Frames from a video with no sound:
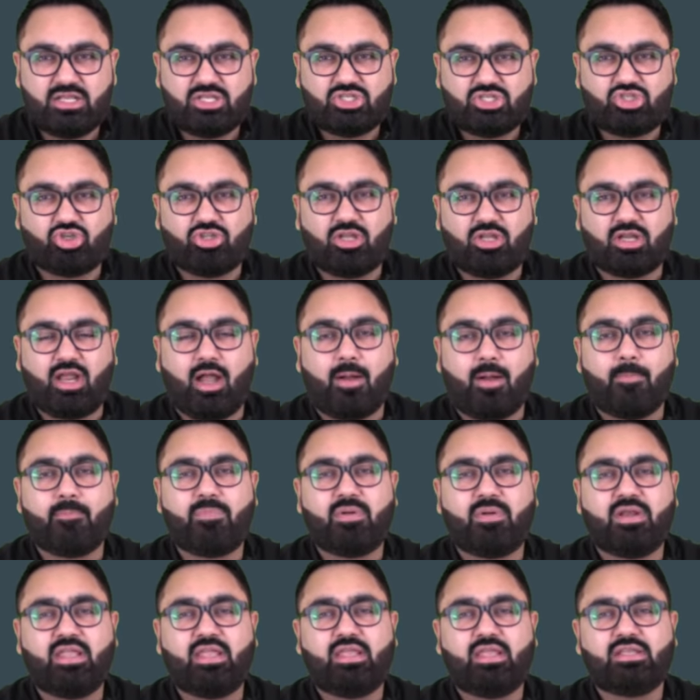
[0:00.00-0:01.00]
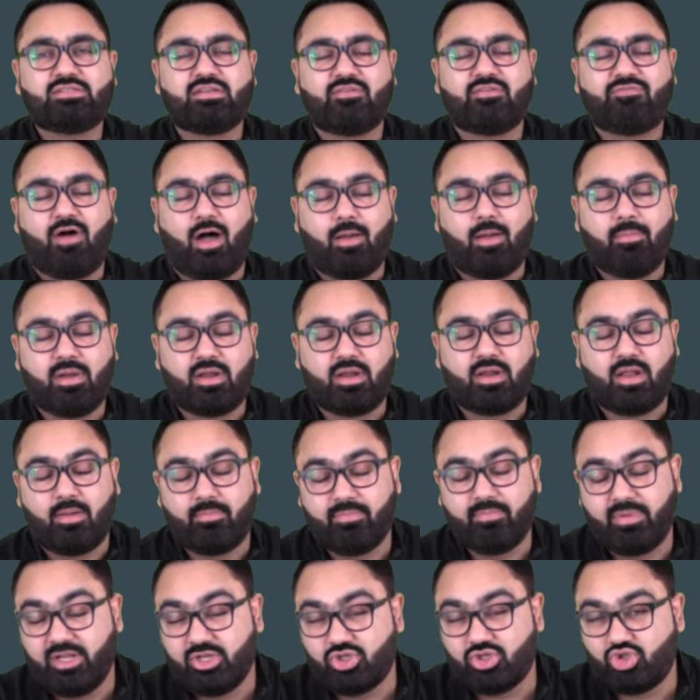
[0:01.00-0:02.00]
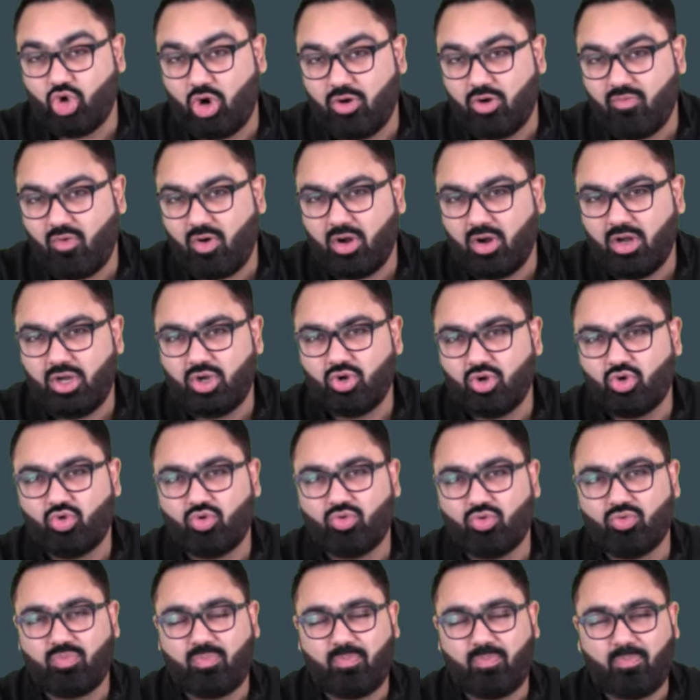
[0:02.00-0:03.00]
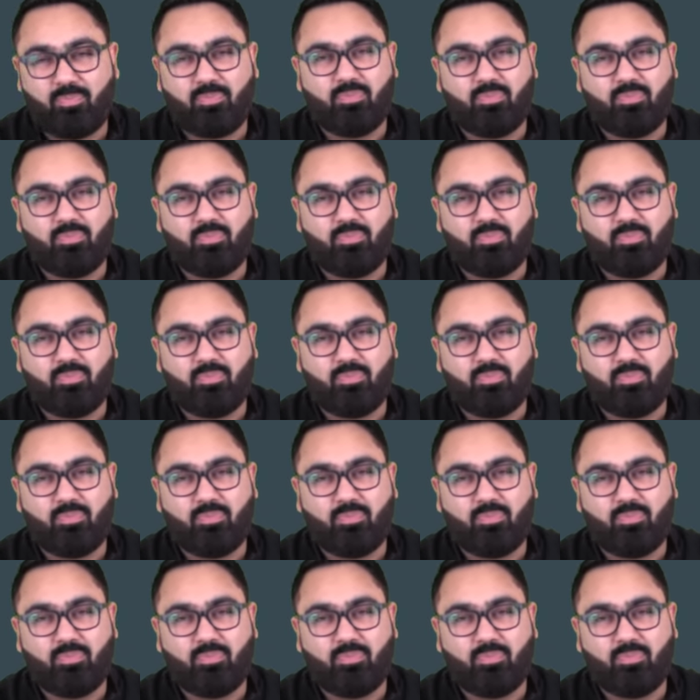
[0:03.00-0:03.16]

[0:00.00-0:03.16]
So the companies, the pharma companies don't want to